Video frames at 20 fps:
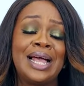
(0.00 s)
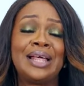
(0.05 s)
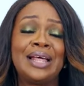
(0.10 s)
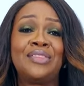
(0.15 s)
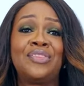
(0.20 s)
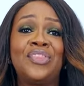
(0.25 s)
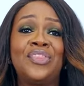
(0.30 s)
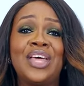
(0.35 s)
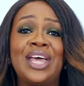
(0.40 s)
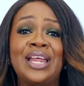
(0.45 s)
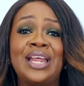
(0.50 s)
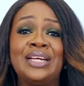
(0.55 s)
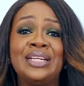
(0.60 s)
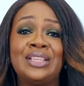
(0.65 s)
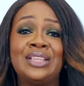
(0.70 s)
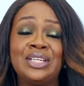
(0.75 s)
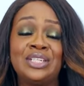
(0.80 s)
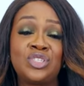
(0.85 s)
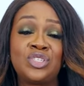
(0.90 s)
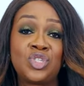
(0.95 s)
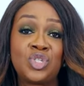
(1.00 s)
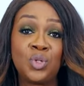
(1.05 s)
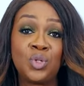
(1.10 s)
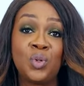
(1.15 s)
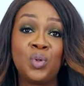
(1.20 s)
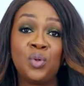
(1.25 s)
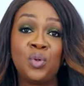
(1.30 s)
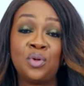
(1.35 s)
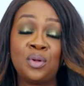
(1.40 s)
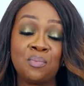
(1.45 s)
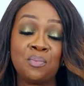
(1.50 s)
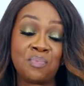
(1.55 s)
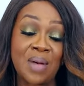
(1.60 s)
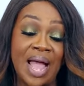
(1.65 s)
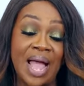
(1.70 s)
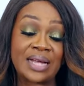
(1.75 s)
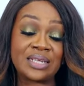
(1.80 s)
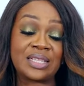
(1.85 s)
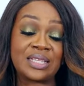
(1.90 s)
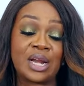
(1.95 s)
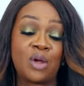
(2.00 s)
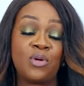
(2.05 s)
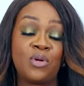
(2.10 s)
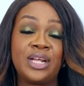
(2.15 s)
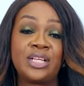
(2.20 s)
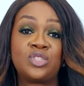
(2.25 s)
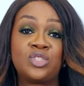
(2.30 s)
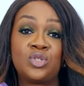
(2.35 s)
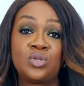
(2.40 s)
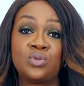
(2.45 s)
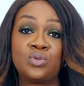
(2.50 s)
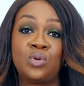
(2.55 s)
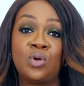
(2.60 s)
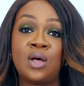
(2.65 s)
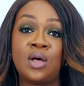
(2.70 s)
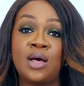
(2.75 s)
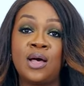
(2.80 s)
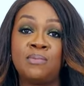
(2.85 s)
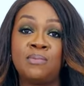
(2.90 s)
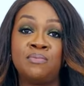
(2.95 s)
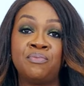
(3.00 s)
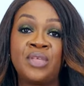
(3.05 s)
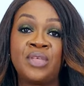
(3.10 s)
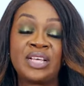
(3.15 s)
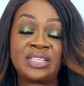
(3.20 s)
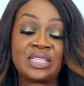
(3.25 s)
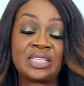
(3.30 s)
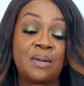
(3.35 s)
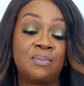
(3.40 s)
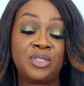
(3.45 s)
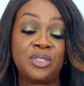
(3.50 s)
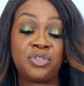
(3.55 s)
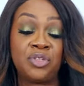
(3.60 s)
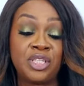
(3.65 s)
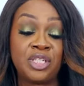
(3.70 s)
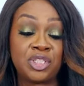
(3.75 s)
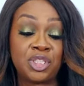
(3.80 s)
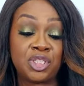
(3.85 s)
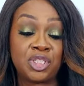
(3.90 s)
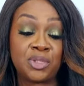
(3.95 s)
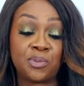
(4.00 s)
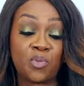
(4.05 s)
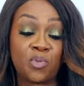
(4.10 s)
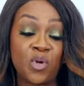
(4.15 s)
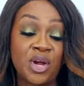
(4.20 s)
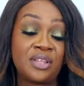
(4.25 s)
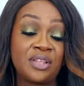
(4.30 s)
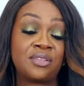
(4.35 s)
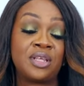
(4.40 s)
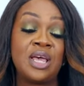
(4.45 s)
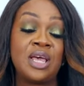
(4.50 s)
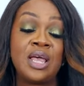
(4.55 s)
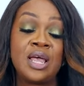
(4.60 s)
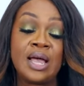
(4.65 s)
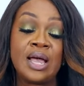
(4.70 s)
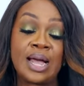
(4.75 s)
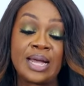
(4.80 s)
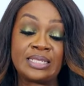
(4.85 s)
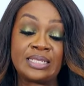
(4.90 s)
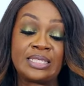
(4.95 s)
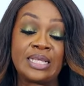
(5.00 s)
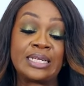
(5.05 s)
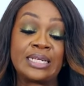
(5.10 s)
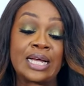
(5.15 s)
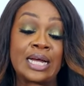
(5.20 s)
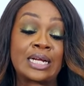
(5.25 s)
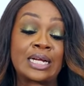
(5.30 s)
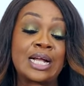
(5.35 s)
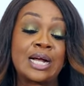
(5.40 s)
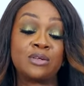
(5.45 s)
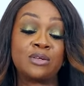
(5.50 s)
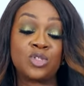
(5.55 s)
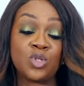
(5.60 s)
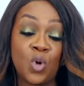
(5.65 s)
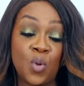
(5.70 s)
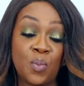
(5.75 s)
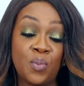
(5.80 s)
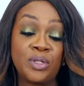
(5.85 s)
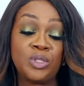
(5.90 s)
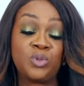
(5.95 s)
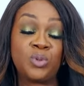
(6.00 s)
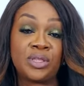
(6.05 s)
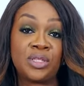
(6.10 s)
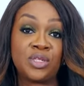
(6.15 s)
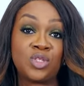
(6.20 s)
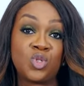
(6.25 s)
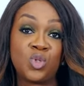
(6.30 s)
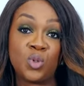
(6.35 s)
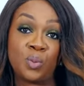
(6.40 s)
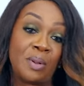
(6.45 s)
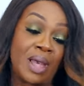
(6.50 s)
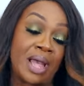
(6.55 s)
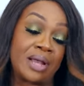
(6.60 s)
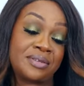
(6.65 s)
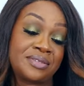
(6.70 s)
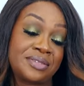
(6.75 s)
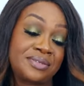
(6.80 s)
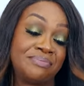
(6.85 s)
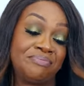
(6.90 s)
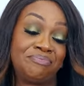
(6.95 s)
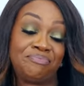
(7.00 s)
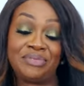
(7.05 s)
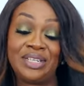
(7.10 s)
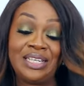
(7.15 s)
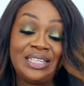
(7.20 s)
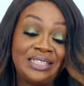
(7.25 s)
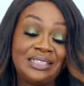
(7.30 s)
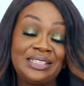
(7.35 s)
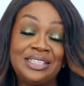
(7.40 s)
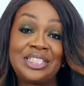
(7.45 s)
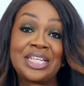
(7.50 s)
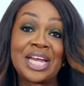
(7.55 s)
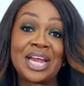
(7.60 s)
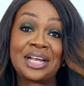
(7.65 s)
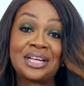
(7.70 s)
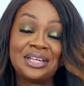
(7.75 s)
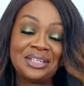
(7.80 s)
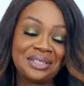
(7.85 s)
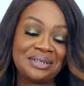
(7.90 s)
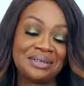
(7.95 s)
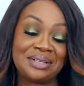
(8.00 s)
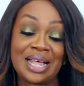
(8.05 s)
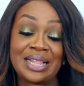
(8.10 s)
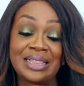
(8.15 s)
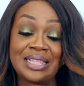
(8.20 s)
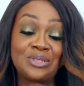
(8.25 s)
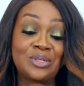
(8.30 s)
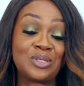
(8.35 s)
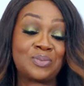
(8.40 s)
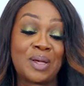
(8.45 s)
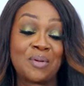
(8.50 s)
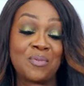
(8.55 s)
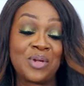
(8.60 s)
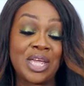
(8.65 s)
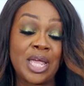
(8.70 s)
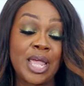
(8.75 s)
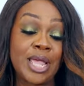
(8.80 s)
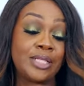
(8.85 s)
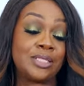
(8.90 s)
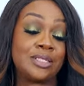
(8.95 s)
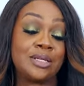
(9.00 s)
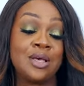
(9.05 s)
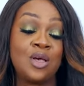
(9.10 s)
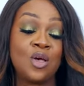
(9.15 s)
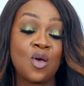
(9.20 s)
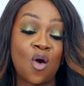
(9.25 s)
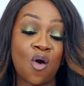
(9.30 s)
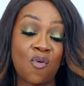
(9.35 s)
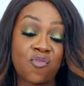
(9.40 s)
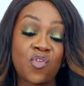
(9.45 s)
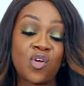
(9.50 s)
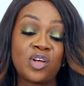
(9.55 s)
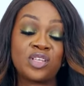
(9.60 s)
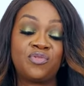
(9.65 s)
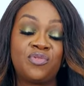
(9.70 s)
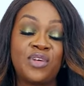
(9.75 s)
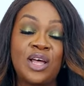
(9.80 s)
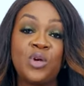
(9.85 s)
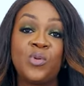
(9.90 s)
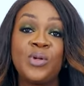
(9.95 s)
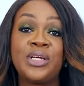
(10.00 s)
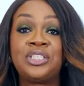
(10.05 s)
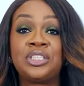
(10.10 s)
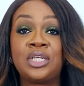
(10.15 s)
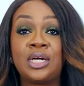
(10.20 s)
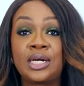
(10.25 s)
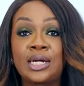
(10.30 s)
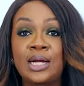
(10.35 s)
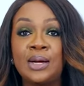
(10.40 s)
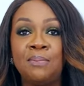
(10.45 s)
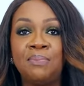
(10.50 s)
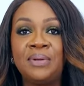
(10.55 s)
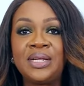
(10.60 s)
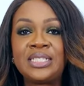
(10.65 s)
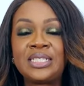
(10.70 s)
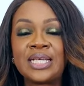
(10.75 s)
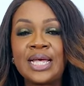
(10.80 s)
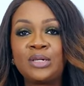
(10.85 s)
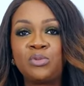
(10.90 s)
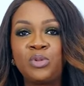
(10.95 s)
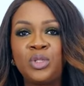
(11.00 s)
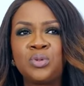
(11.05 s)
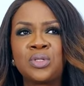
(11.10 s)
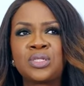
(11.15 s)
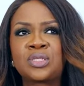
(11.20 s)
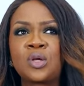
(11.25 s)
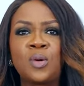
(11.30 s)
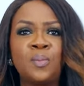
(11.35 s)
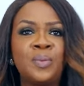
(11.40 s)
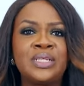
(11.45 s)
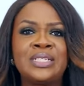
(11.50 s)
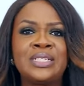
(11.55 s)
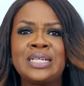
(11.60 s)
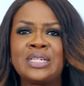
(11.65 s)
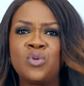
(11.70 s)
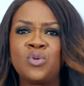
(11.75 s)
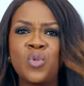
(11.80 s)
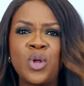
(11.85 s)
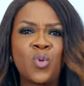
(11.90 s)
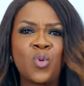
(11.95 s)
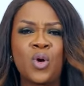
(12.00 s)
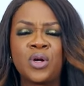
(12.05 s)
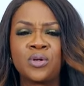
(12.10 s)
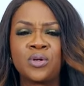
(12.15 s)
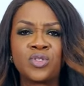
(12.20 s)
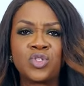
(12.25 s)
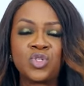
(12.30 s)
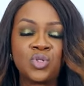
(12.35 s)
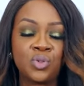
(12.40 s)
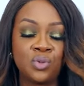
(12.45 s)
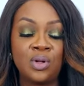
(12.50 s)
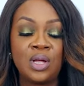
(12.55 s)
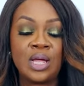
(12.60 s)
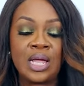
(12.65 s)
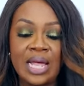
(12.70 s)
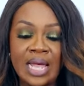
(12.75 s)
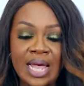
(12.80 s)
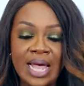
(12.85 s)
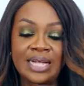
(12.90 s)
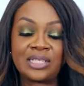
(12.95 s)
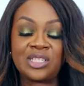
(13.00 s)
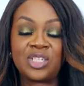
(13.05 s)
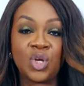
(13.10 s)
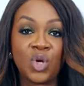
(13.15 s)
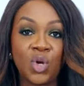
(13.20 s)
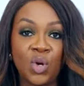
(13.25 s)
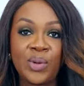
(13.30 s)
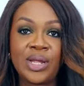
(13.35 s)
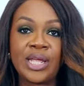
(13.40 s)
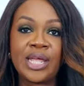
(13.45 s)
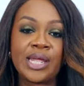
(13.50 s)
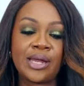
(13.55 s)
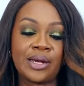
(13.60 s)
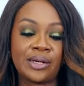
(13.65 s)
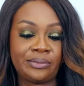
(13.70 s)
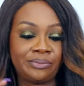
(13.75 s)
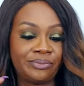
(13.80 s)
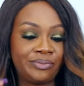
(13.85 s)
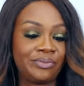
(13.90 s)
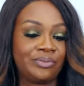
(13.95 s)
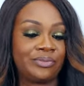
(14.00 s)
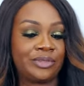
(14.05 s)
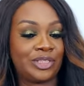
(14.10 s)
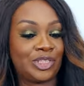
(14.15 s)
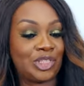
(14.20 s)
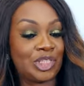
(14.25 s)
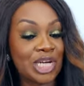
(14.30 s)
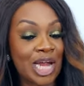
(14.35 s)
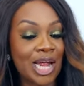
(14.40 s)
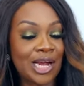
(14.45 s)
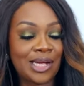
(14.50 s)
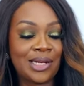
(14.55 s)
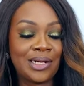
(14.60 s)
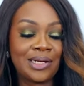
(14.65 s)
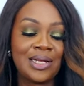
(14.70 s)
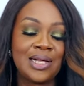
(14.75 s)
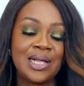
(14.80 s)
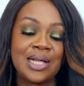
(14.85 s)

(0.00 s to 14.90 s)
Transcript: and then the two banks that I wanted to um, establish relationship with, I said account opened with the two banks. Check and this is my week eight. Of course, valuation completed, which was completed in week one or two, had to go in here. Check.